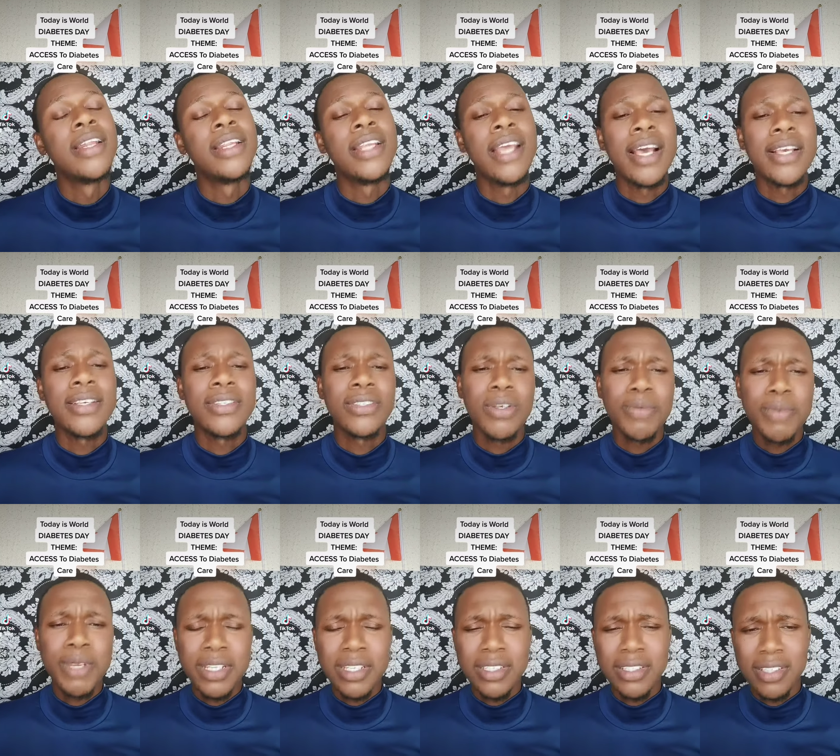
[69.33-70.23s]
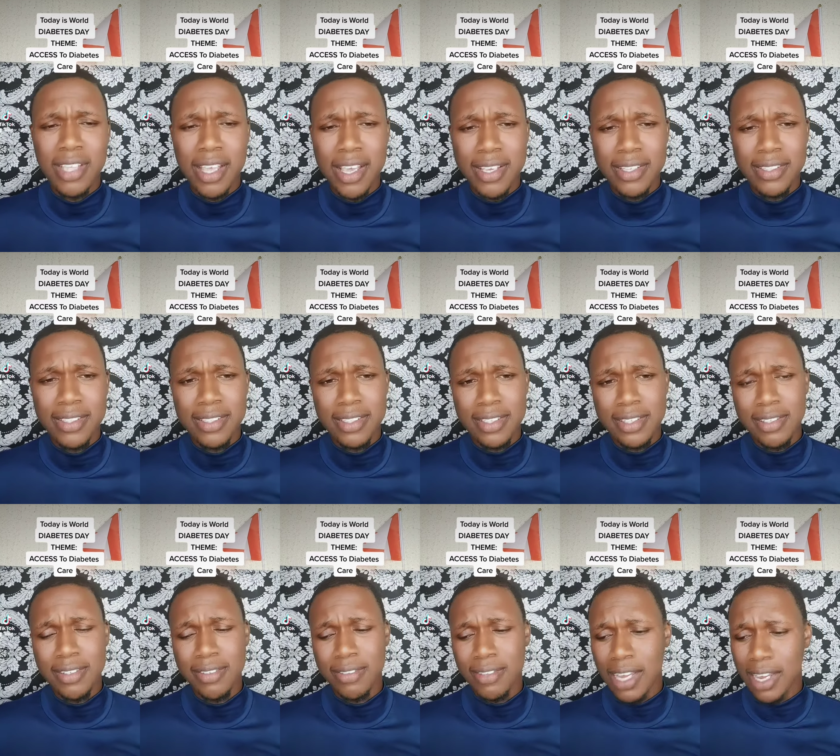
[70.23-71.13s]
There are so many tests
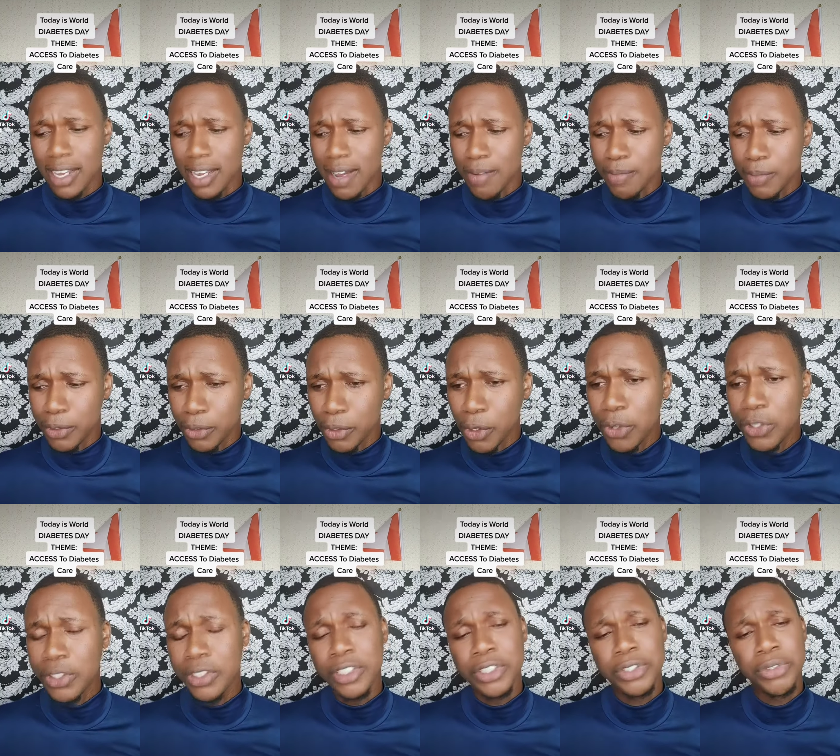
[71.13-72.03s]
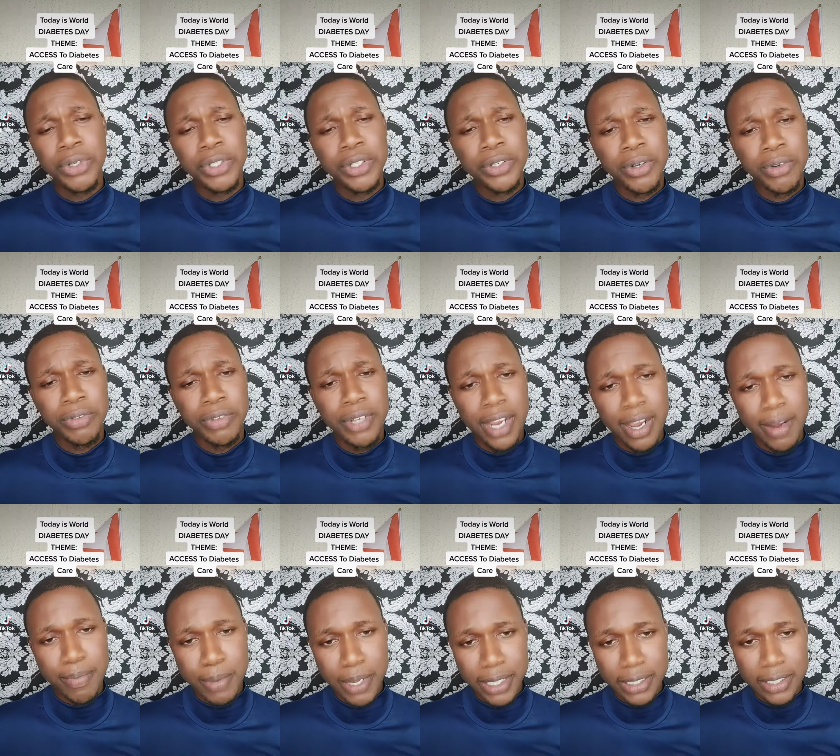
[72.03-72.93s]
that can be done in the screening of
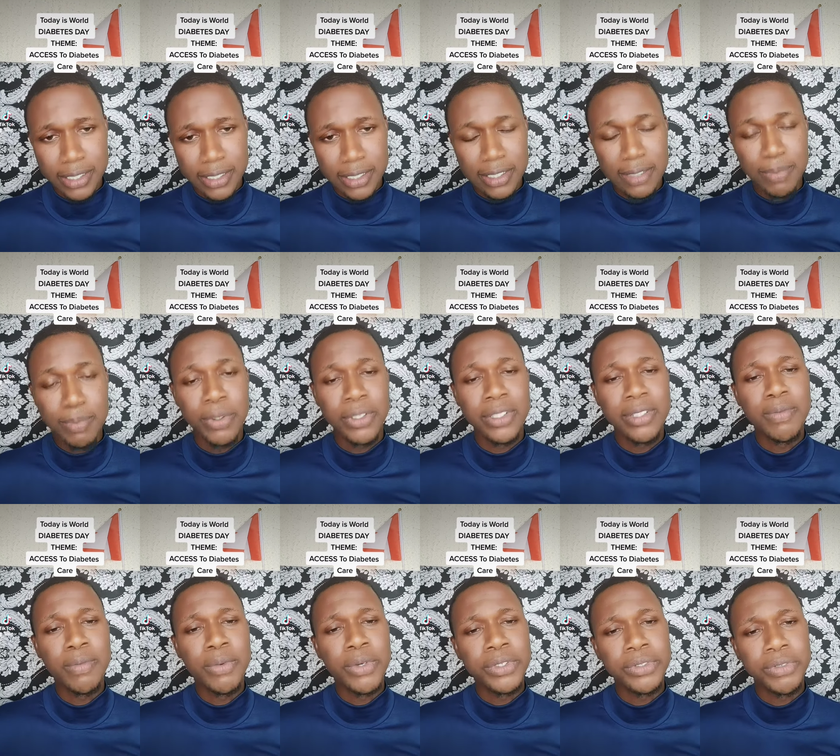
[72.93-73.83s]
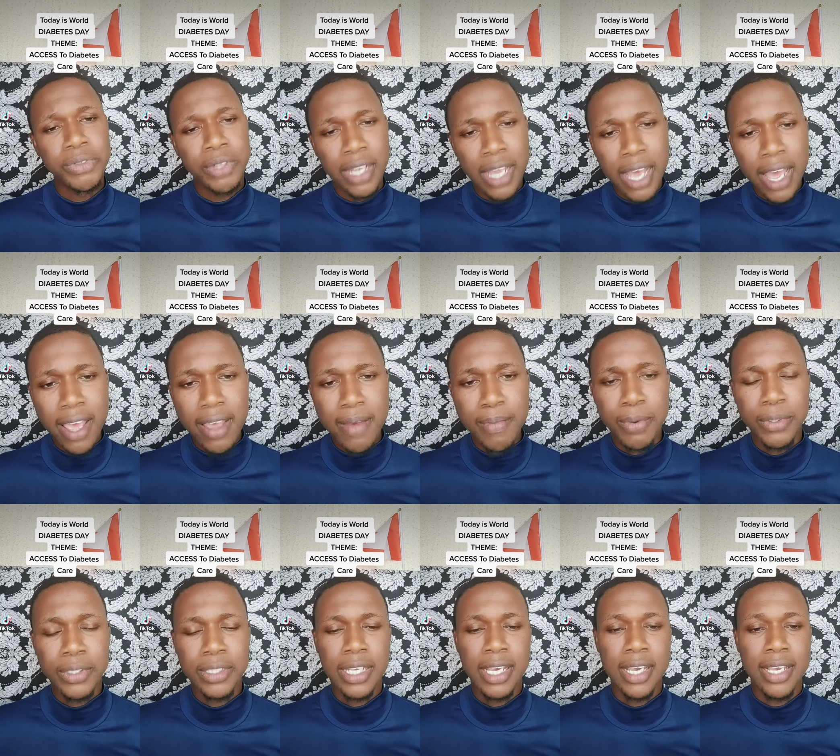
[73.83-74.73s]
diabetes, but the most
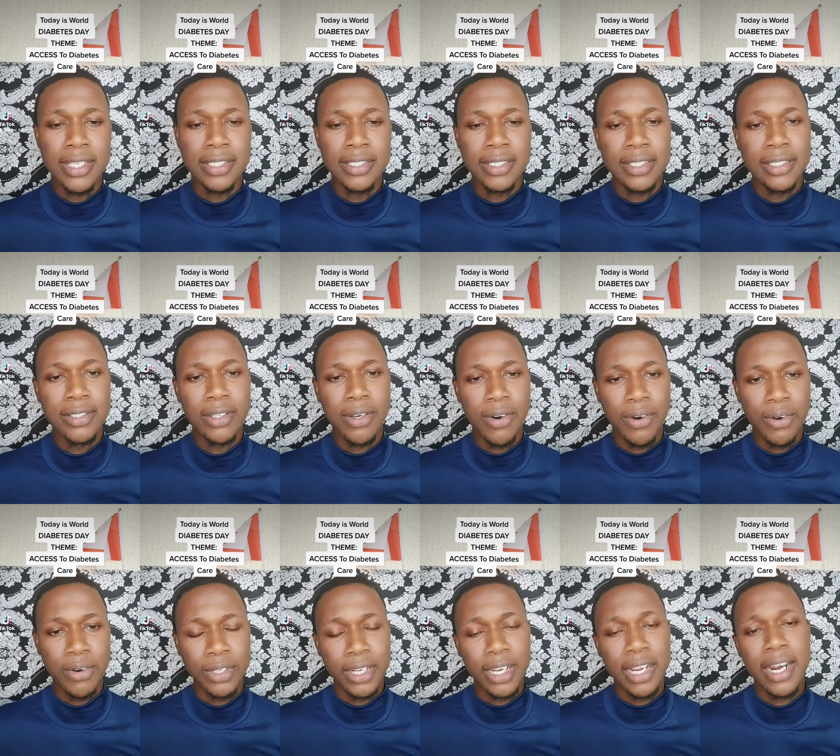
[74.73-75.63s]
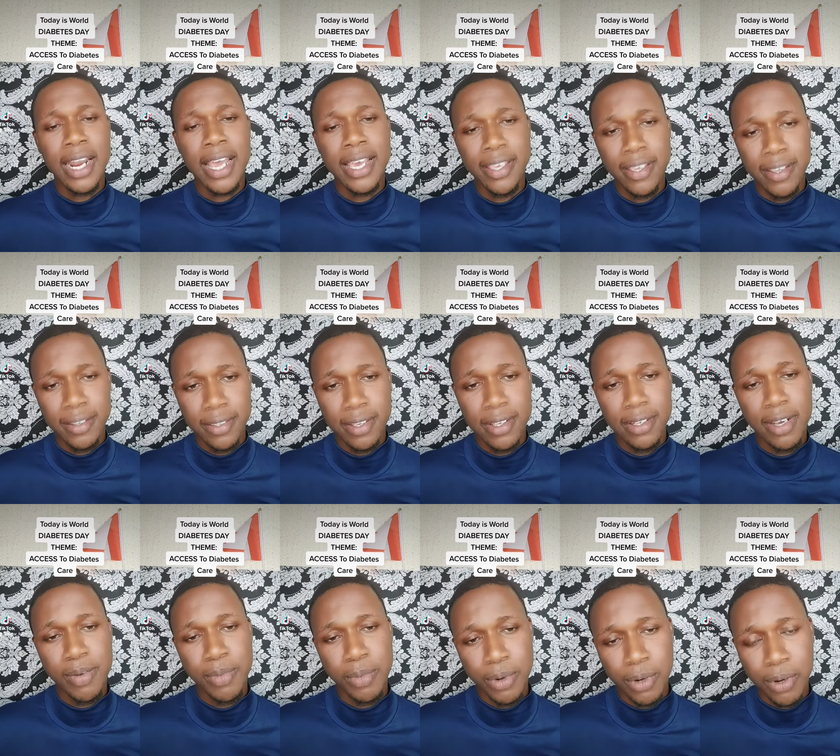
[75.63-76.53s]
reliable test is called the glycated
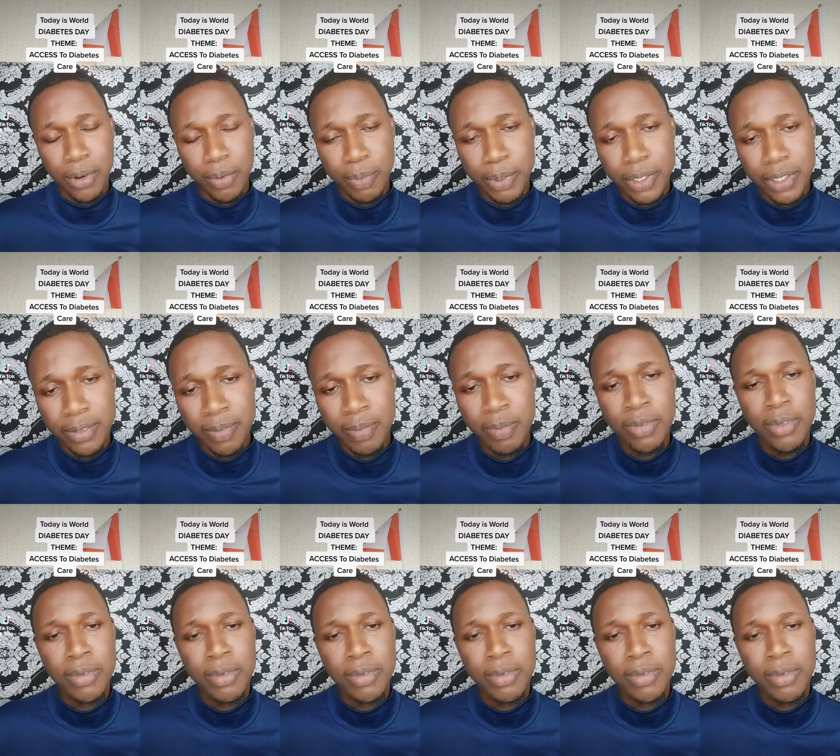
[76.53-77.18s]
hemoglobin